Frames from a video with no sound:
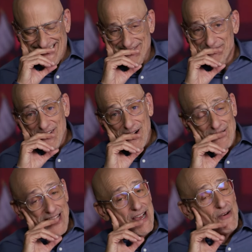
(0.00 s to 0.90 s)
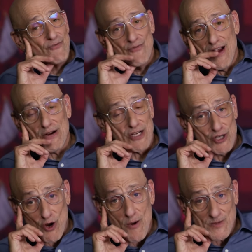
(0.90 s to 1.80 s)
A very, very
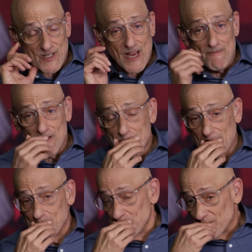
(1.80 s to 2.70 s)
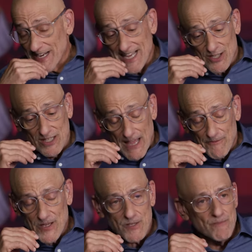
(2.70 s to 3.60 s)
sharp statement against
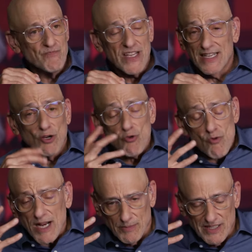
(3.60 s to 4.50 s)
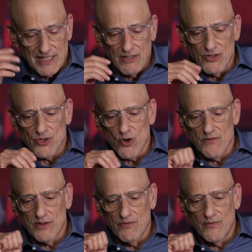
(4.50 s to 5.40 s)
leftism. Incredibly
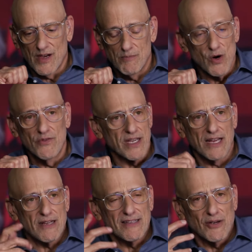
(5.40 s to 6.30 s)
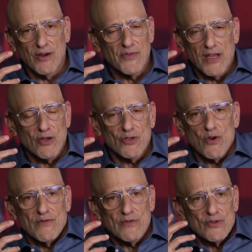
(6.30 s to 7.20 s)
conservative movie. I think
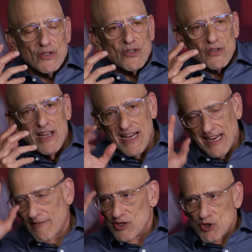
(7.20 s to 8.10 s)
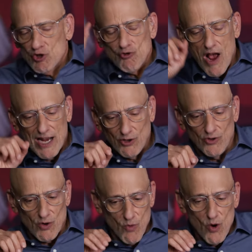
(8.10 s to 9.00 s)
conservatives should just have it enshrined on their